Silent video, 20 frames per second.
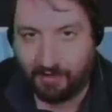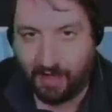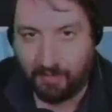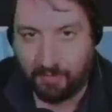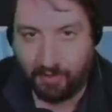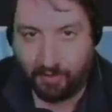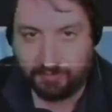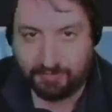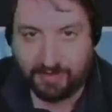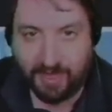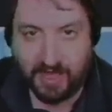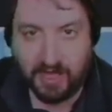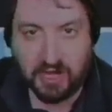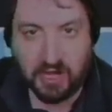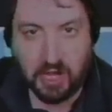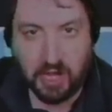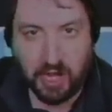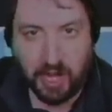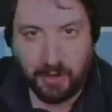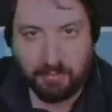about
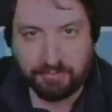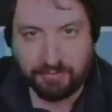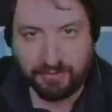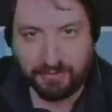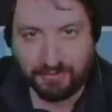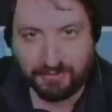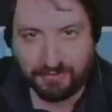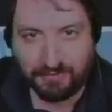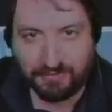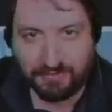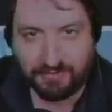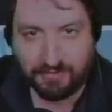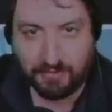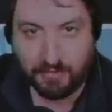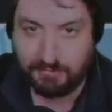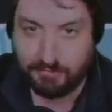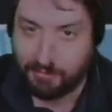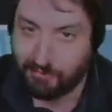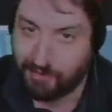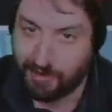ten collapses,
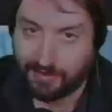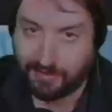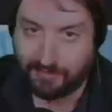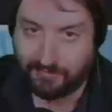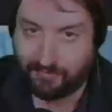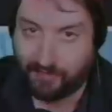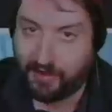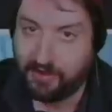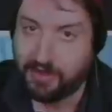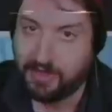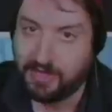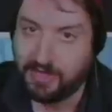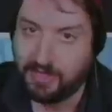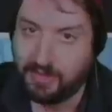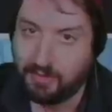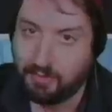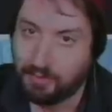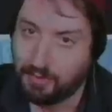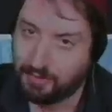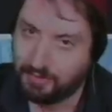Miranda
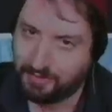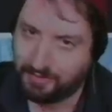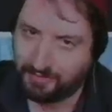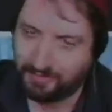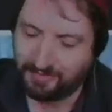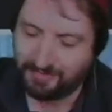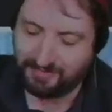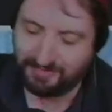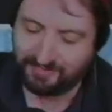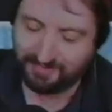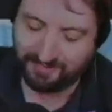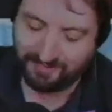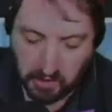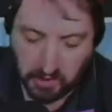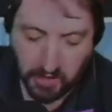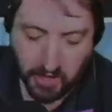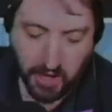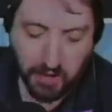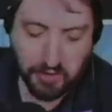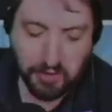finally woohooed.
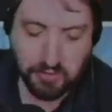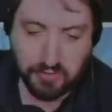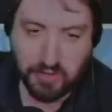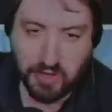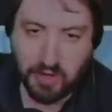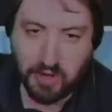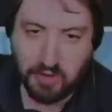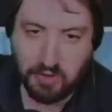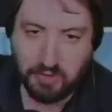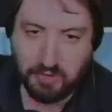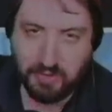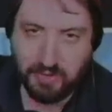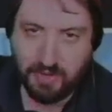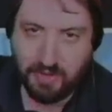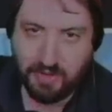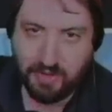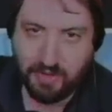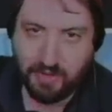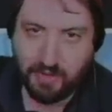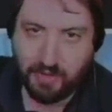And now you know
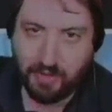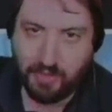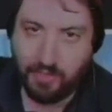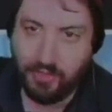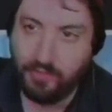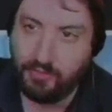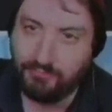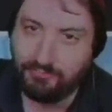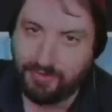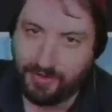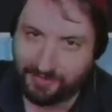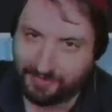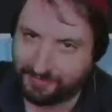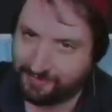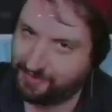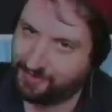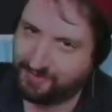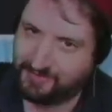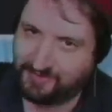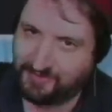the
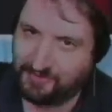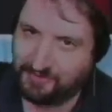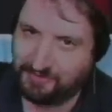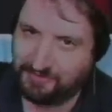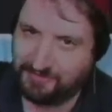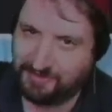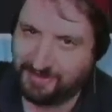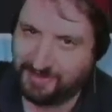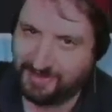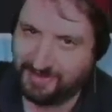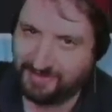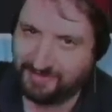rest of the story.